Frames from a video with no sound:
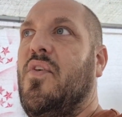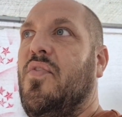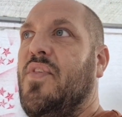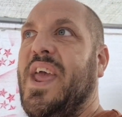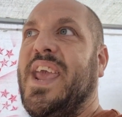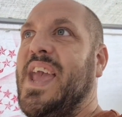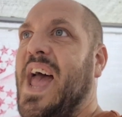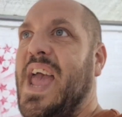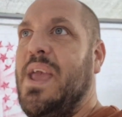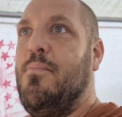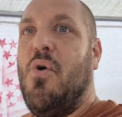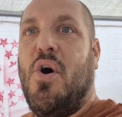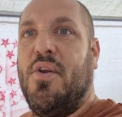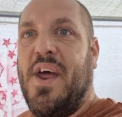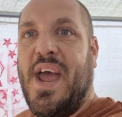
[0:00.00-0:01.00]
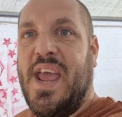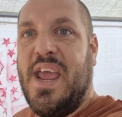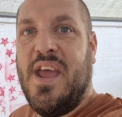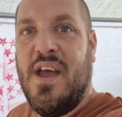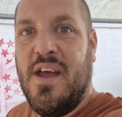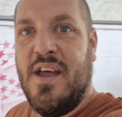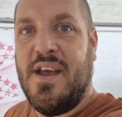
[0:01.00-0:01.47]
they came on
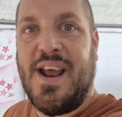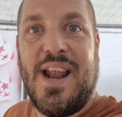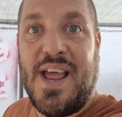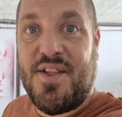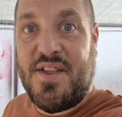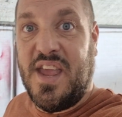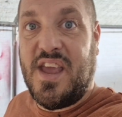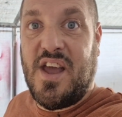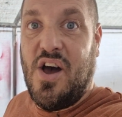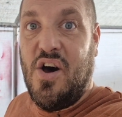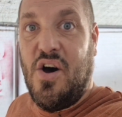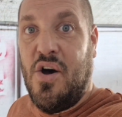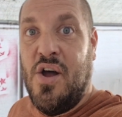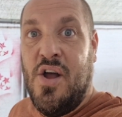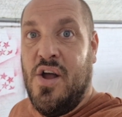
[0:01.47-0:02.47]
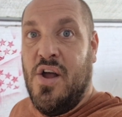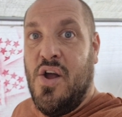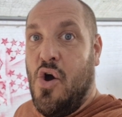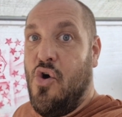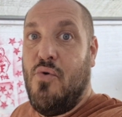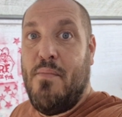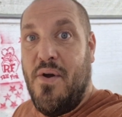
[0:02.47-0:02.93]
a classic car
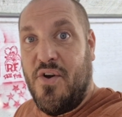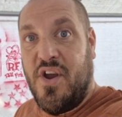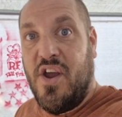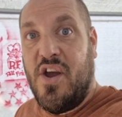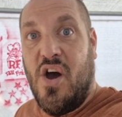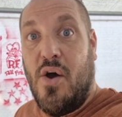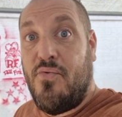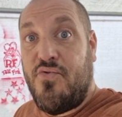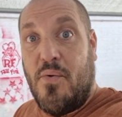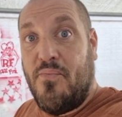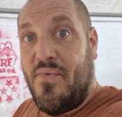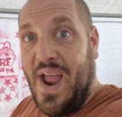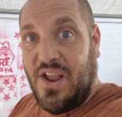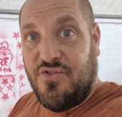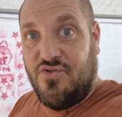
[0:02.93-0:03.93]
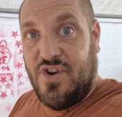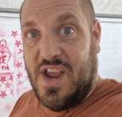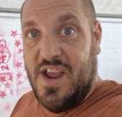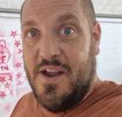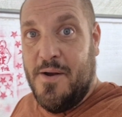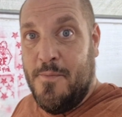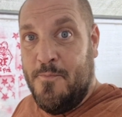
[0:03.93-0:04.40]
or American car from
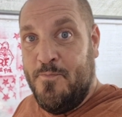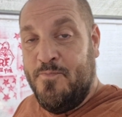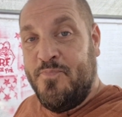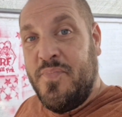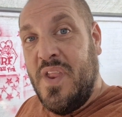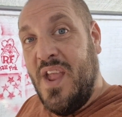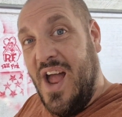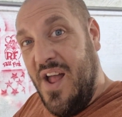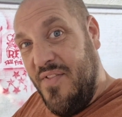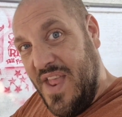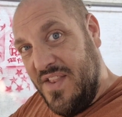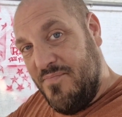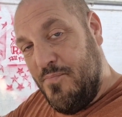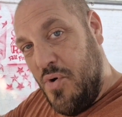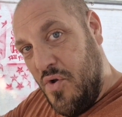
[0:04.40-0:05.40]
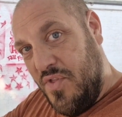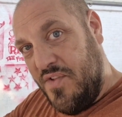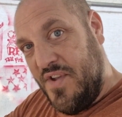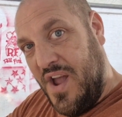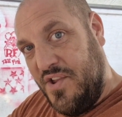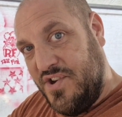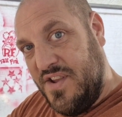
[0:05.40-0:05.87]
factory, and then put the
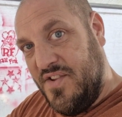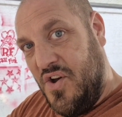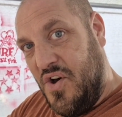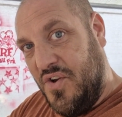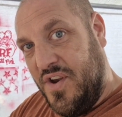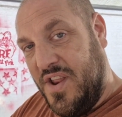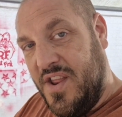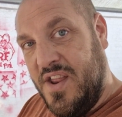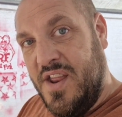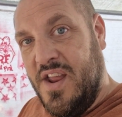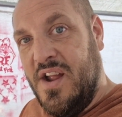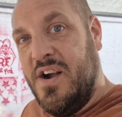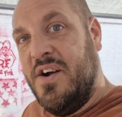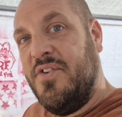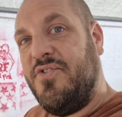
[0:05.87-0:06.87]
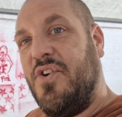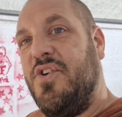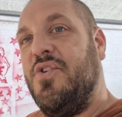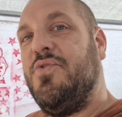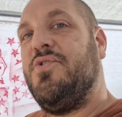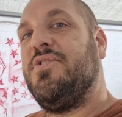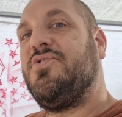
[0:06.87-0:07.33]
touches on. So
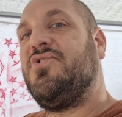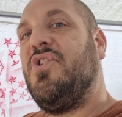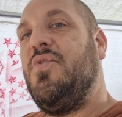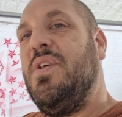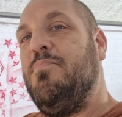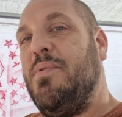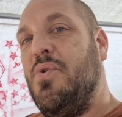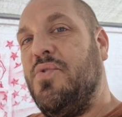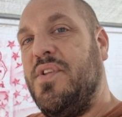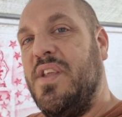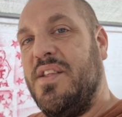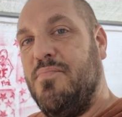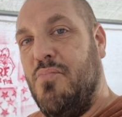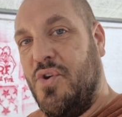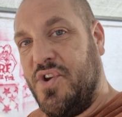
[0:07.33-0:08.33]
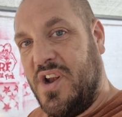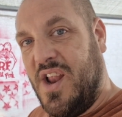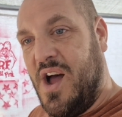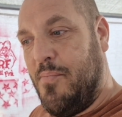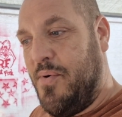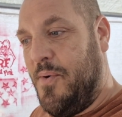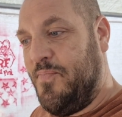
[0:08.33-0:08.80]
you're slowly building this model
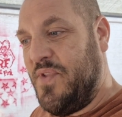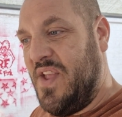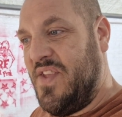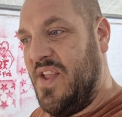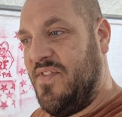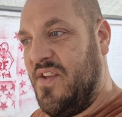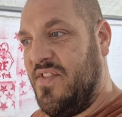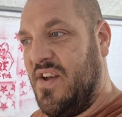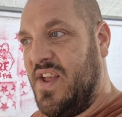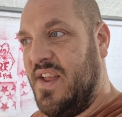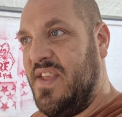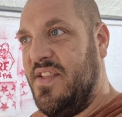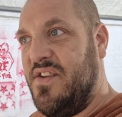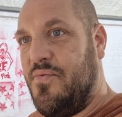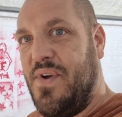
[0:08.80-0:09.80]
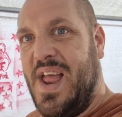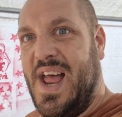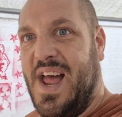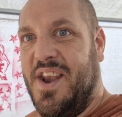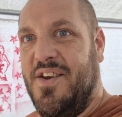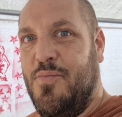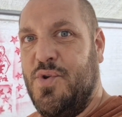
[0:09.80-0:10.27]
up, and then the
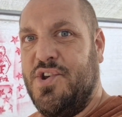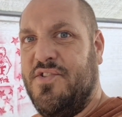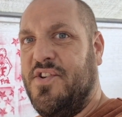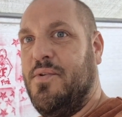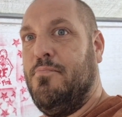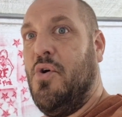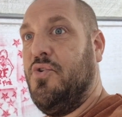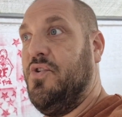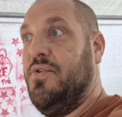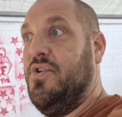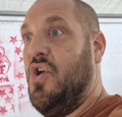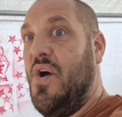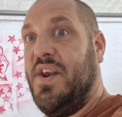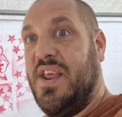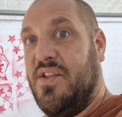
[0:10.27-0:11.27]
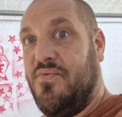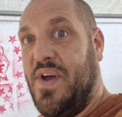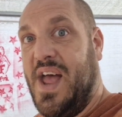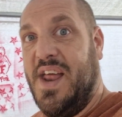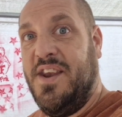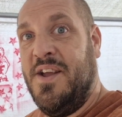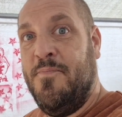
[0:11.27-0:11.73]
van, which is in a modern 90s
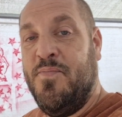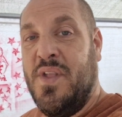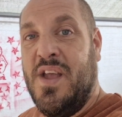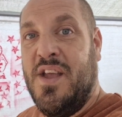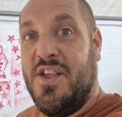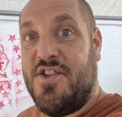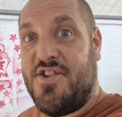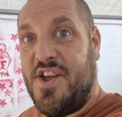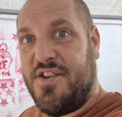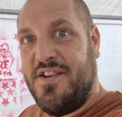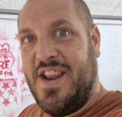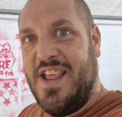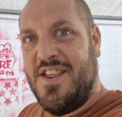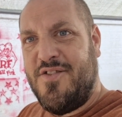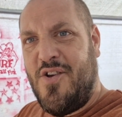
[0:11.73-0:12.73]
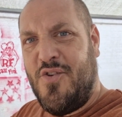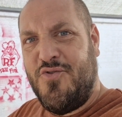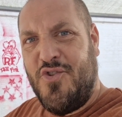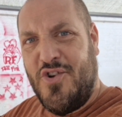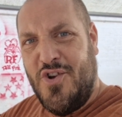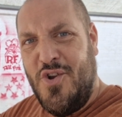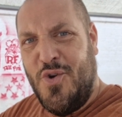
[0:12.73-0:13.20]
van, suddenly starts
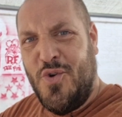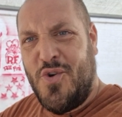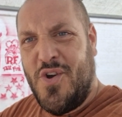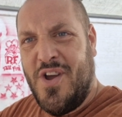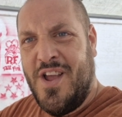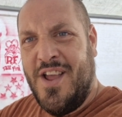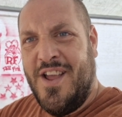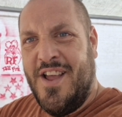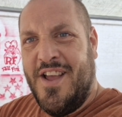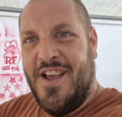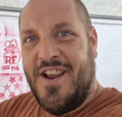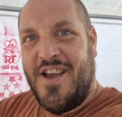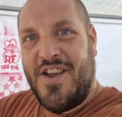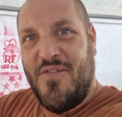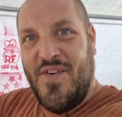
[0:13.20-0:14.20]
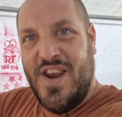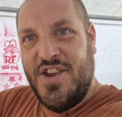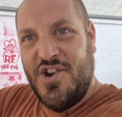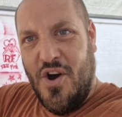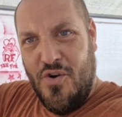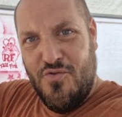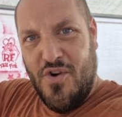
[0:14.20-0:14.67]
to look like a
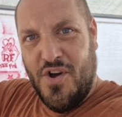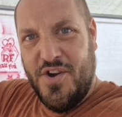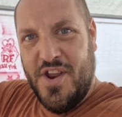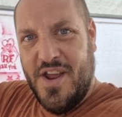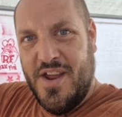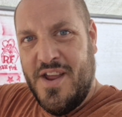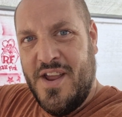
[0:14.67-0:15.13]
vintage hot rod,